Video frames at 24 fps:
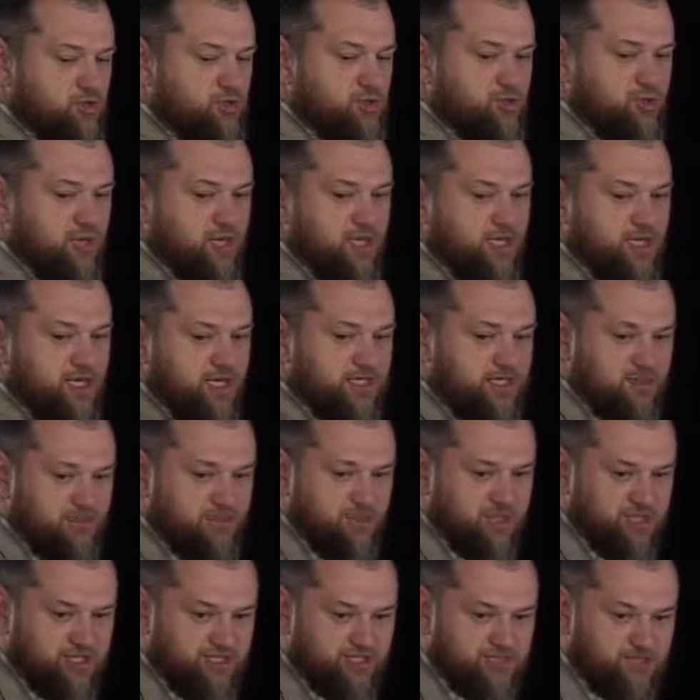to another
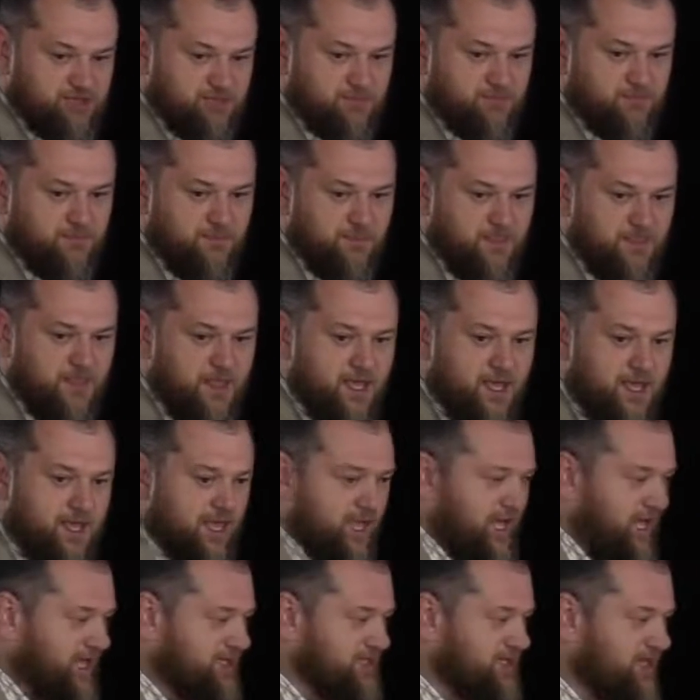person.
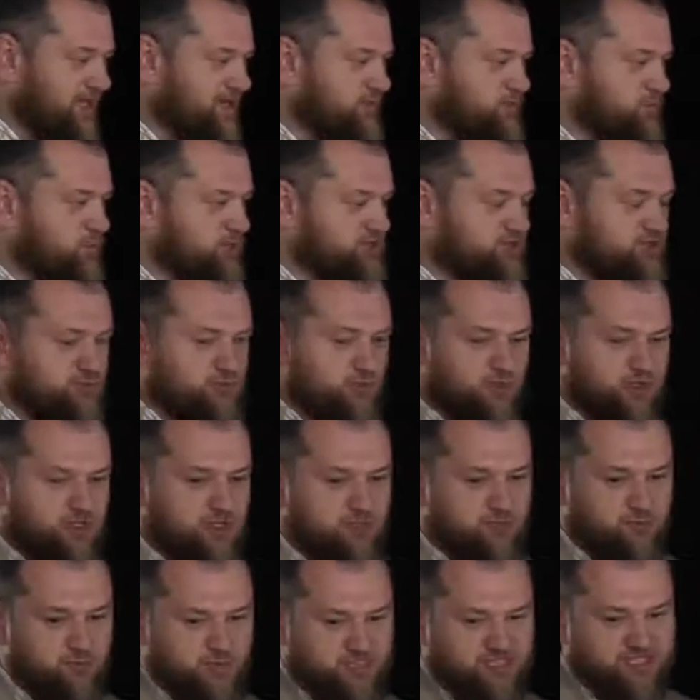And then
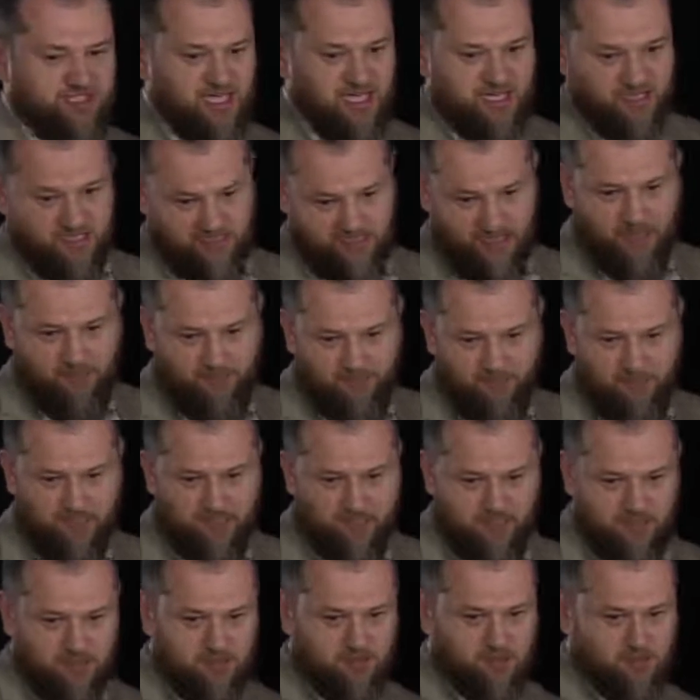what started
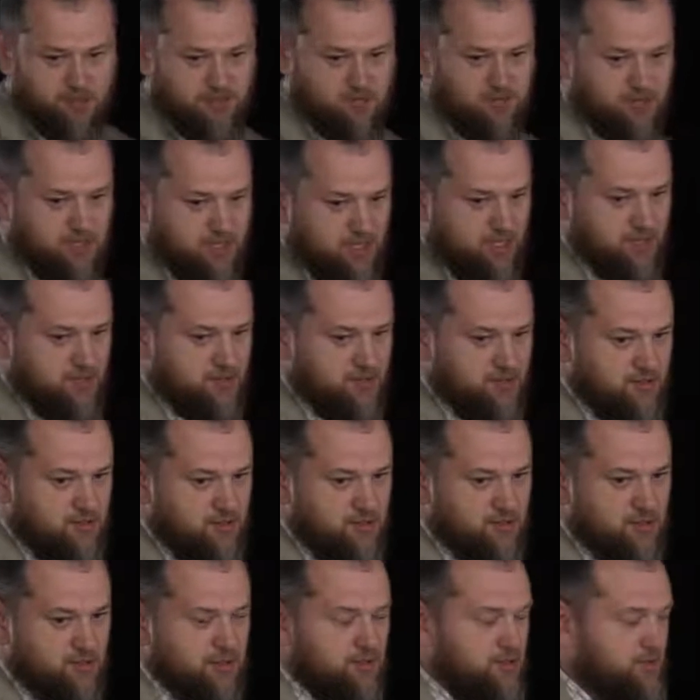happening, okay?
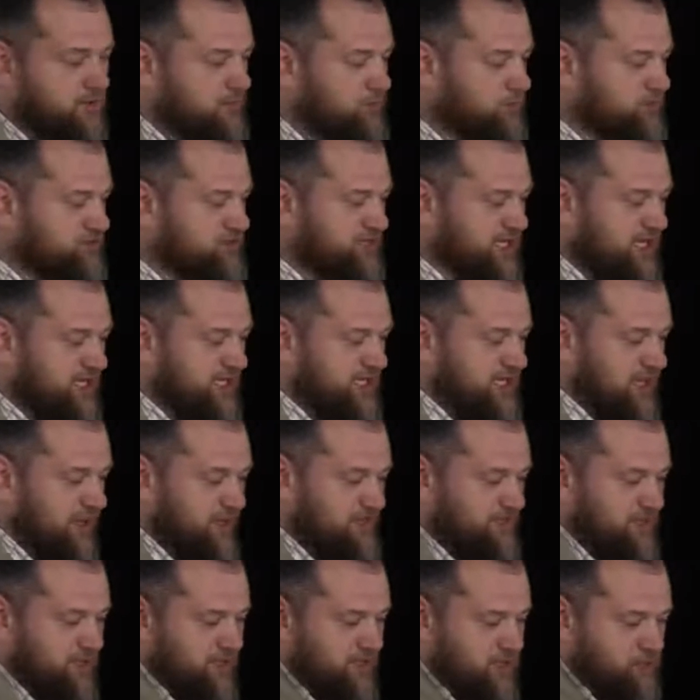What started
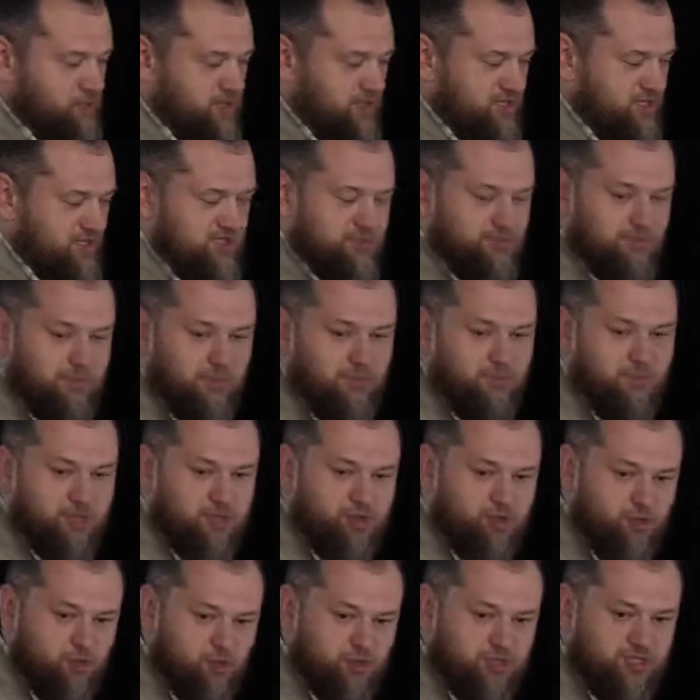happening when these people
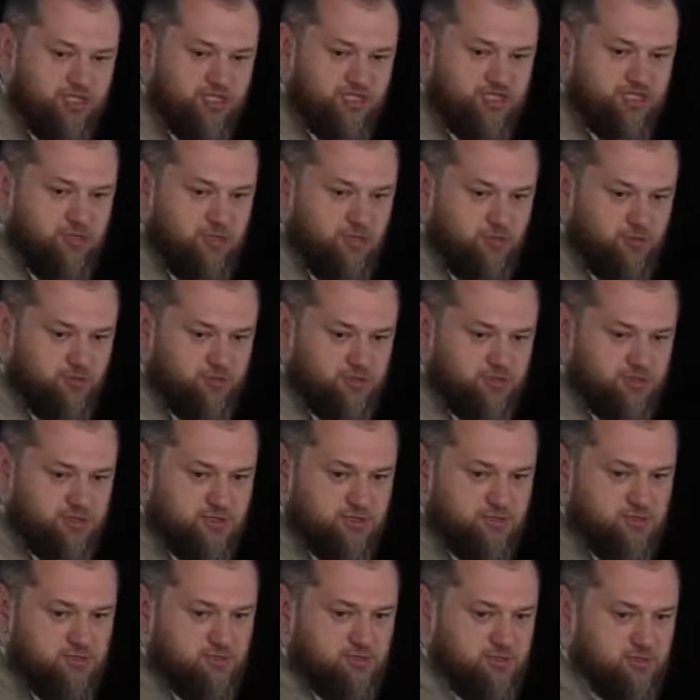took these
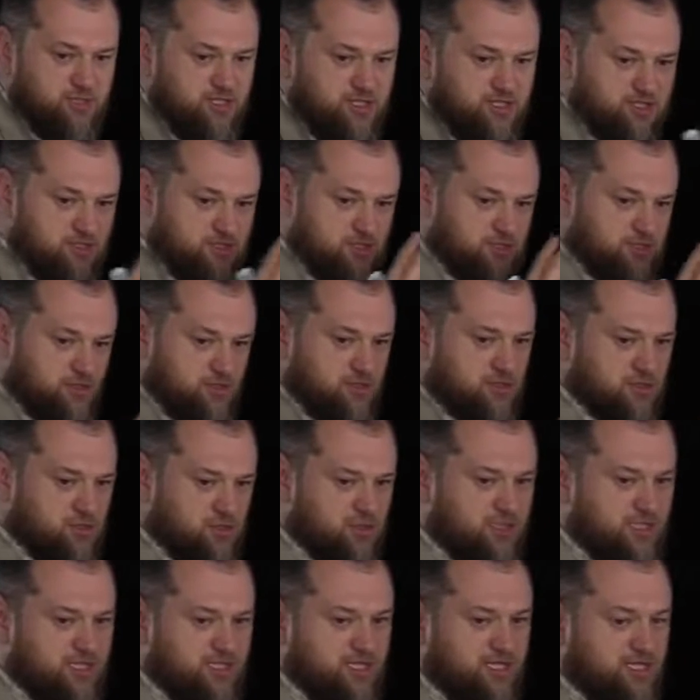loans, these
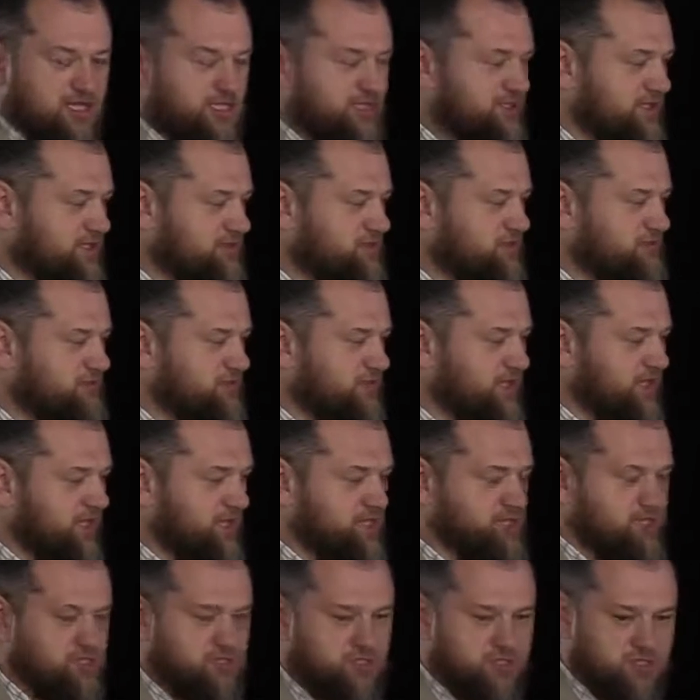collateral debt
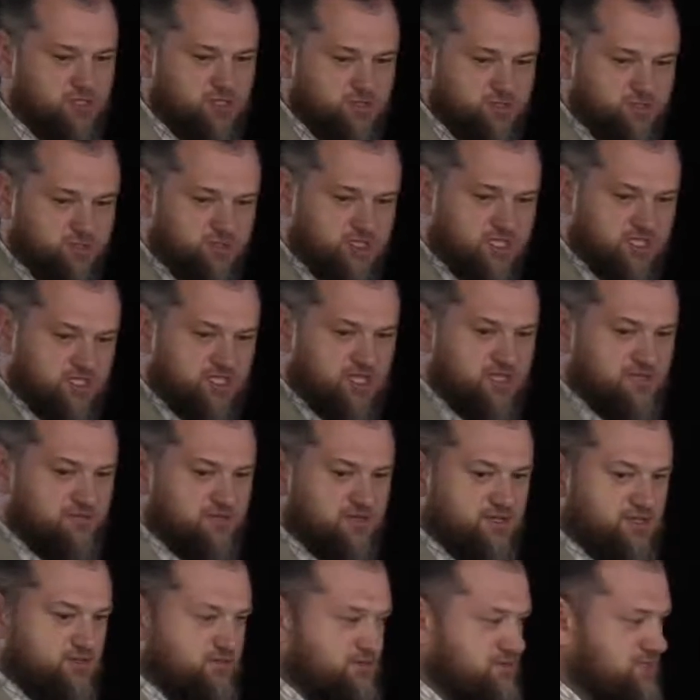obligations, so these
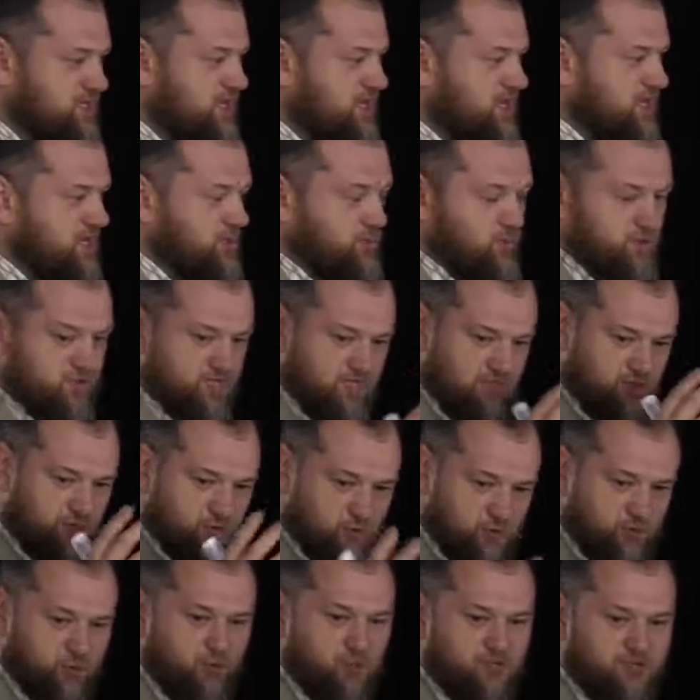derivatives, when they
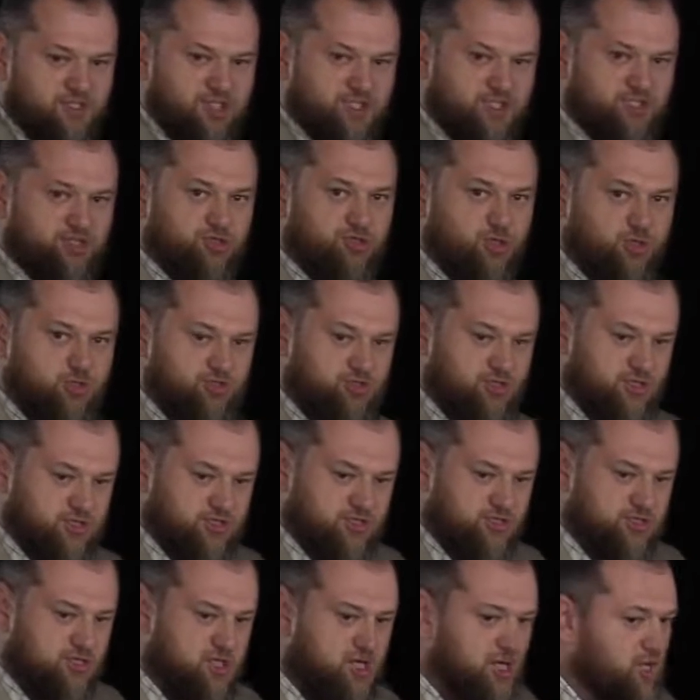took over these
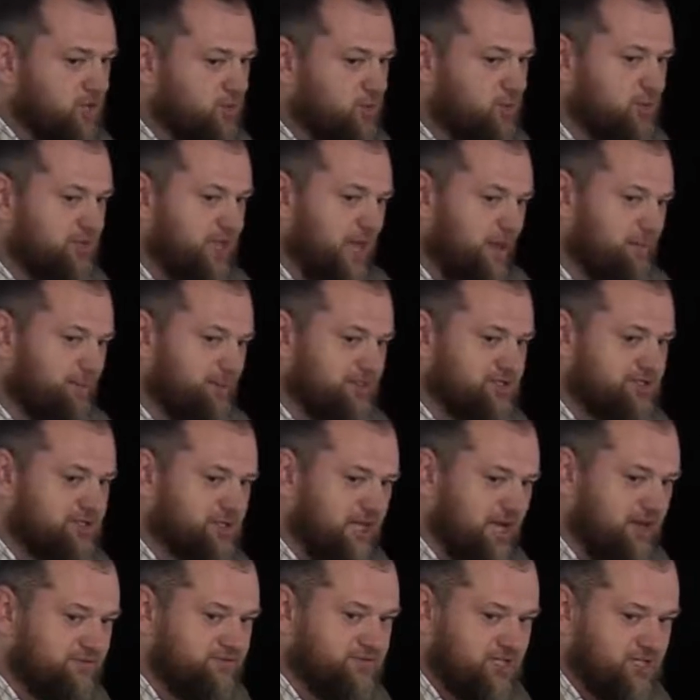contracts, what happens
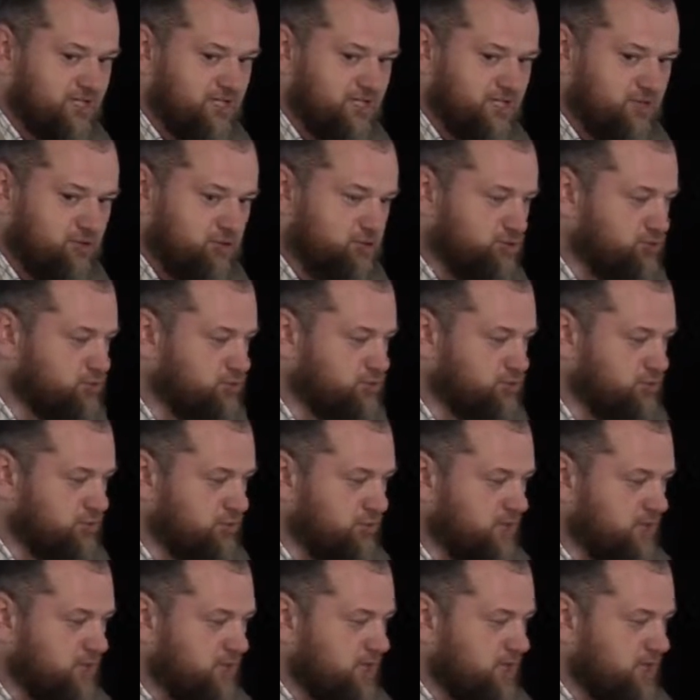after a year or two?